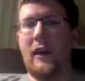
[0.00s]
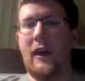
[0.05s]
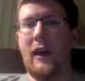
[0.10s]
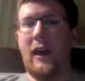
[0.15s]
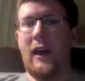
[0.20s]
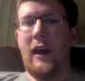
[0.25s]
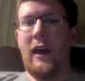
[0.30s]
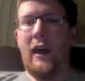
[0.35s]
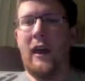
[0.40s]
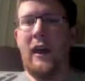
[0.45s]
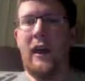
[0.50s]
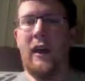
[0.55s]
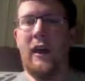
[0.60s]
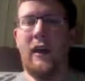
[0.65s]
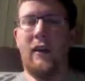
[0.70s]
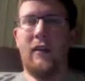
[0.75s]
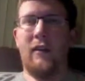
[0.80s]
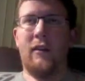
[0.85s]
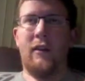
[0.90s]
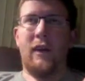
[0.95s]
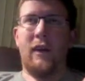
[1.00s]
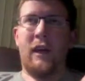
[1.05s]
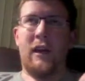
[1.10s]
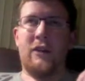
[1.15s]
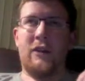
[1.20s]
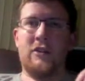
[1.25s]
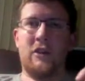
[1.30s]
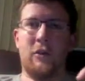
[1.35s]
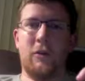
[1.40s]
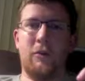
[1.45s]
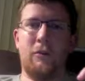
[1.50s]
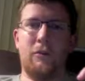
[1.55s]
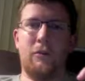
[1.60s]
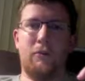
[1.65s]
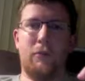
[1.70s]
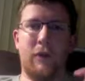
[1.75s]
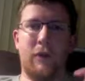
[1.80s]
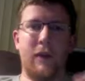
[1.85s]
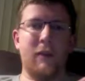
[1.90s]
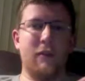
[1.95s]
and the NHL
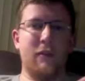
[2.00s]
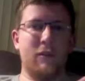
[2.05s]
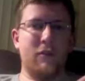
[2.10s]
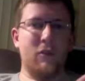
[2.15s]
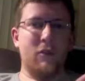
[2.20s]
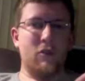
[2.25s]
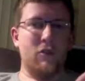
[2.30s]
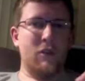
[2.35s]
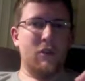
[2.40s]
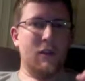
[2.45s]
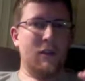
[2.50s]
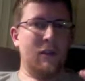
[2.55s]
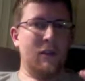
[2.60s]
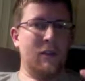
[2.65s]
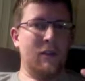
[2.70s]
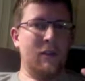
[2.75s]
Players Association